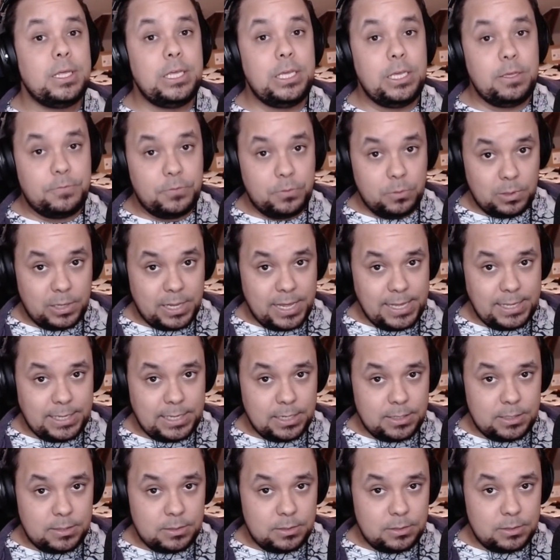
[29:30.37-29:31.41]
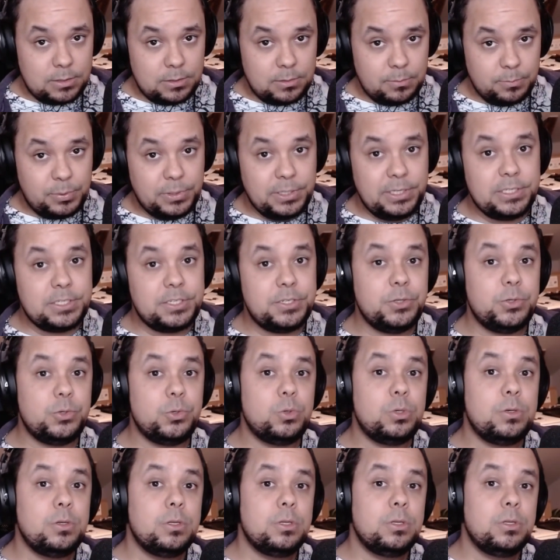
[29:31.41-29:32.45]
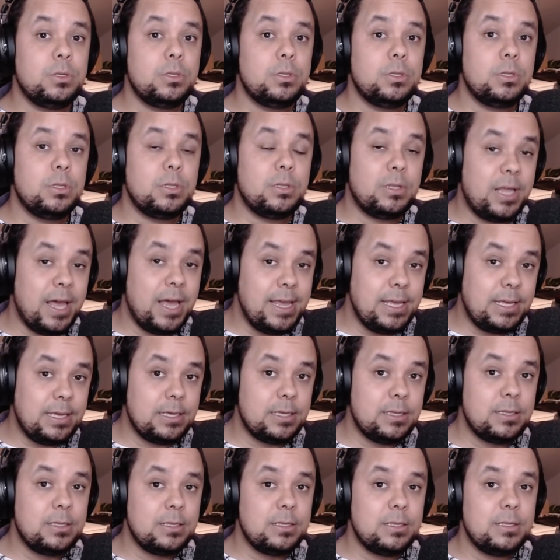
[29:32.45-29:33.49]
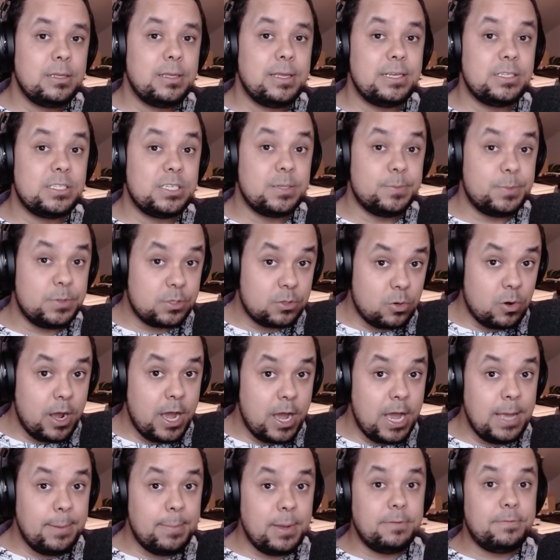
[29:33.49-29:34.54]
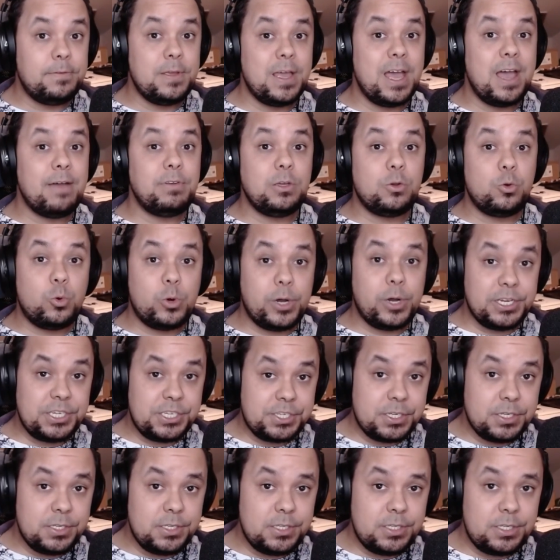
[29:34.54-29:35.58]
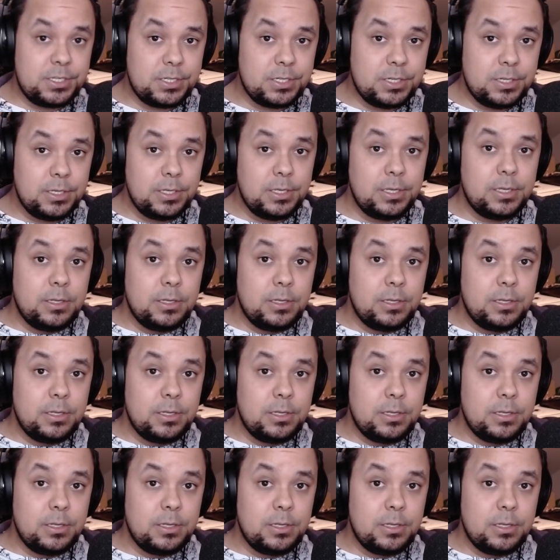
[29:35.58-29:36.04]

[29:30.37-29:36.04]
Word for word: If you like it, please do like and subscribe, and if you have any questions,